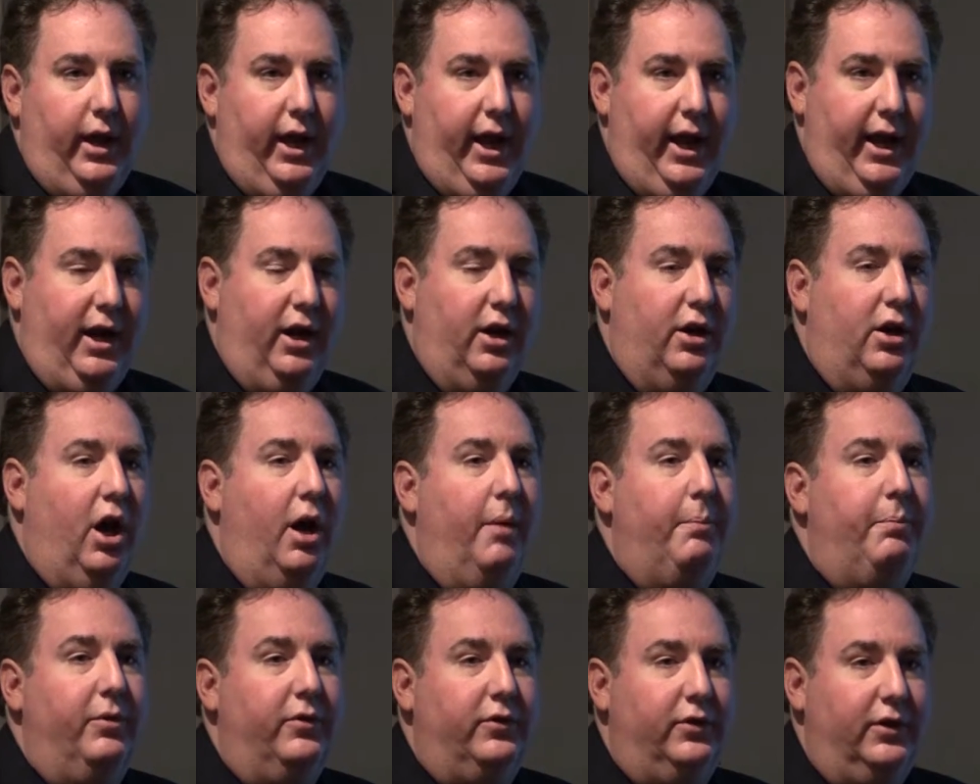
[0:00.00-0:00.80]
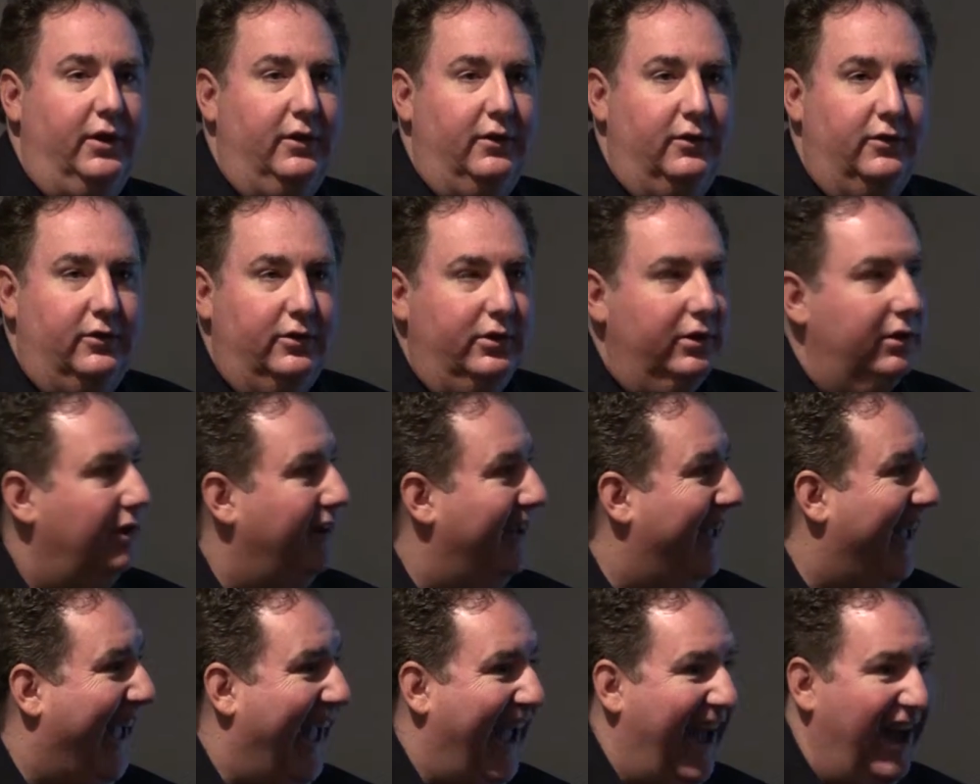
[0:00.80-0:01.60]
It encompasses
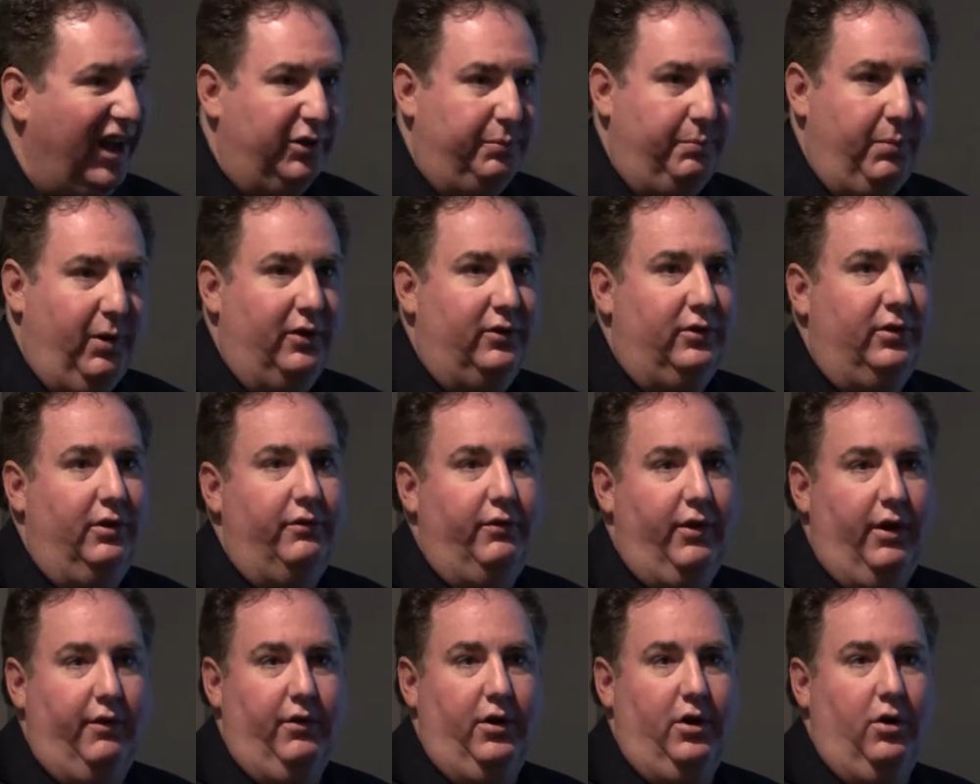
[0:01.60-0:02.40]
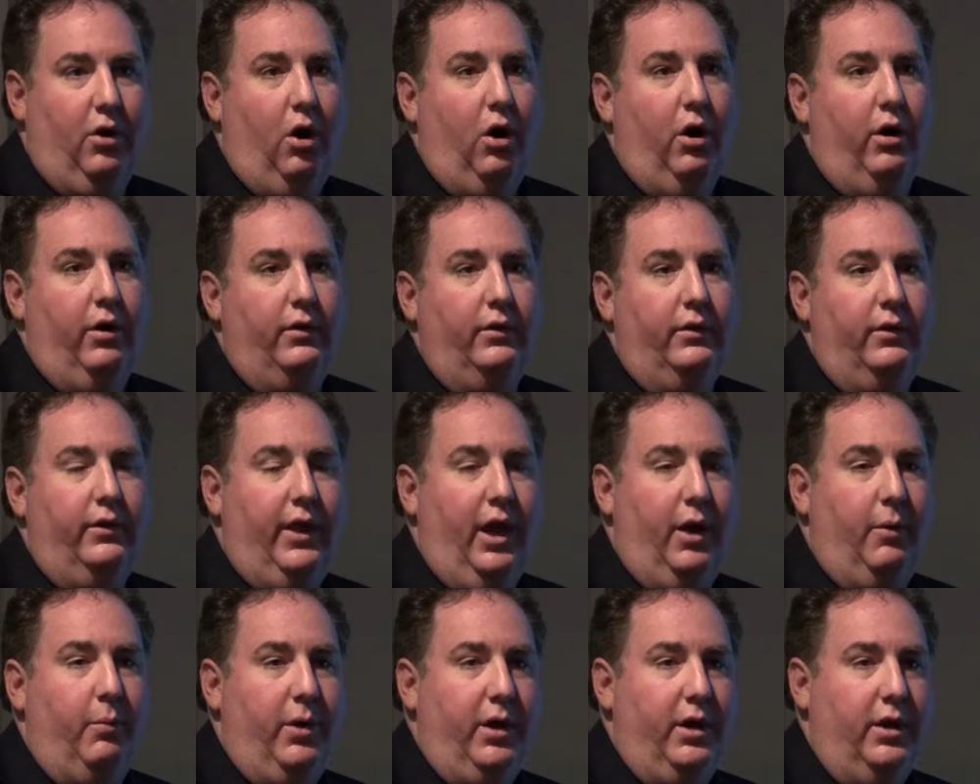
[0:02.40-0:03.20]
aspects of every art
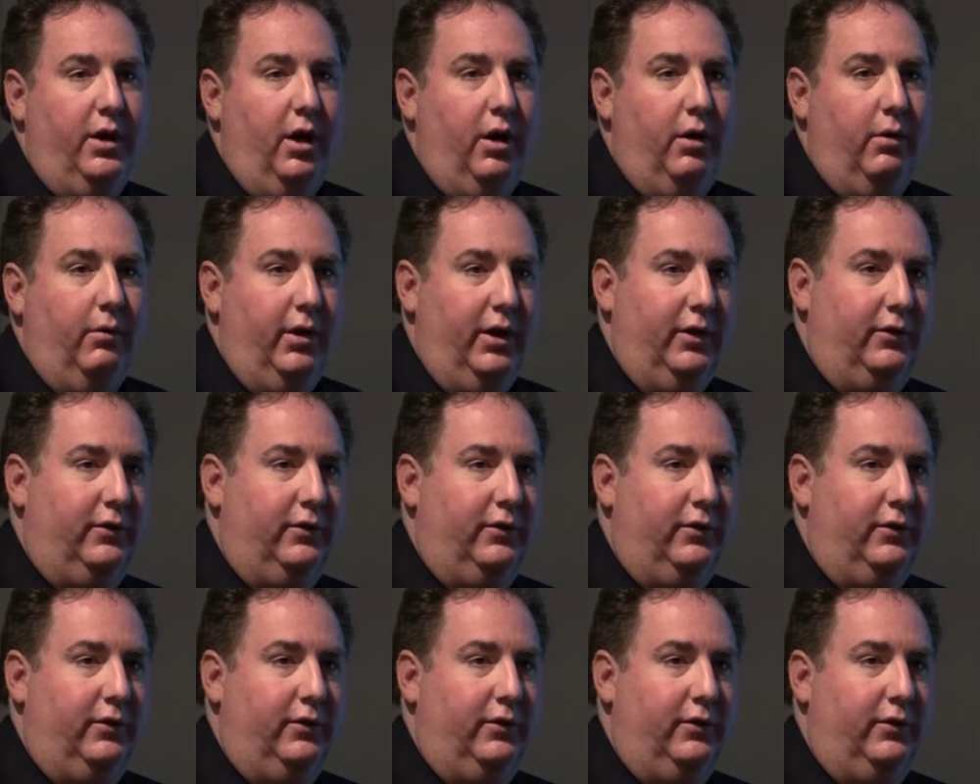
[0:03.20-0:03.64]
that we know.